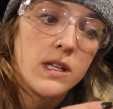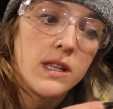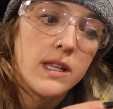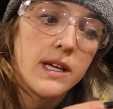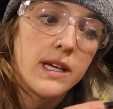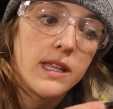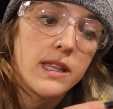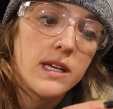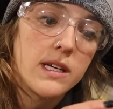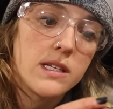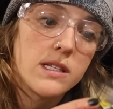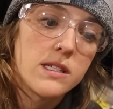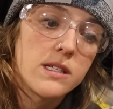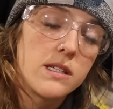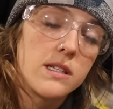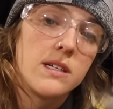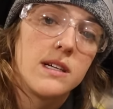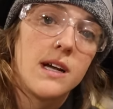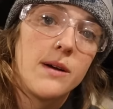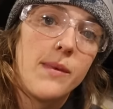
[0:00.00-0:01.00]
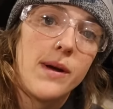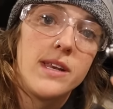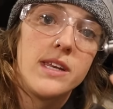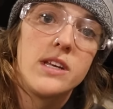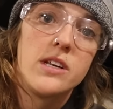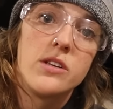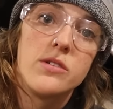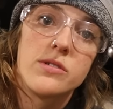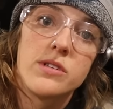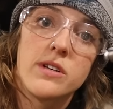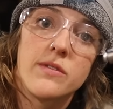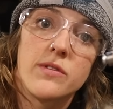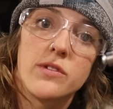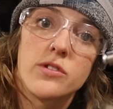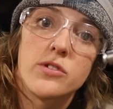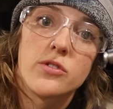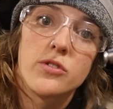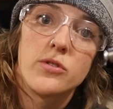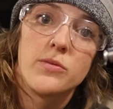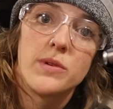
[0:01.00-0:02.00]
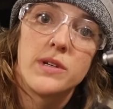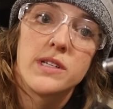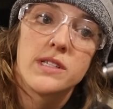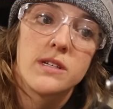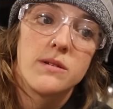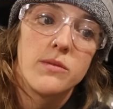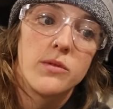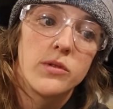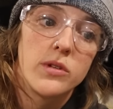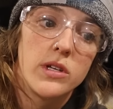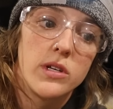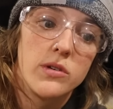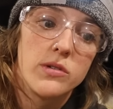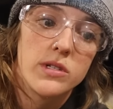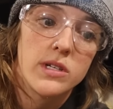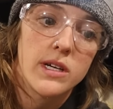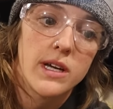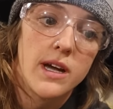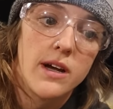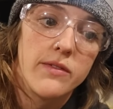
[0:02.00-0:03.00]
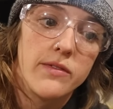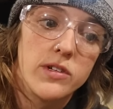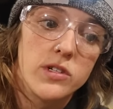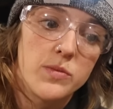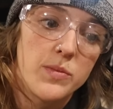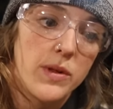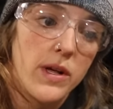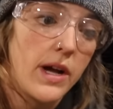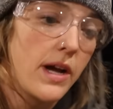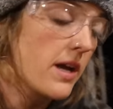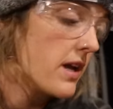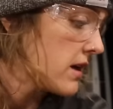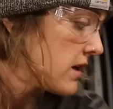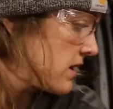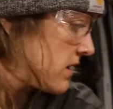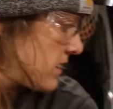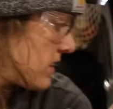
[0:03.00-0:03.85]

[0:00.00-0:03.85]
like this. I might need to use a different screw because I'm only using 1/2-inch ply.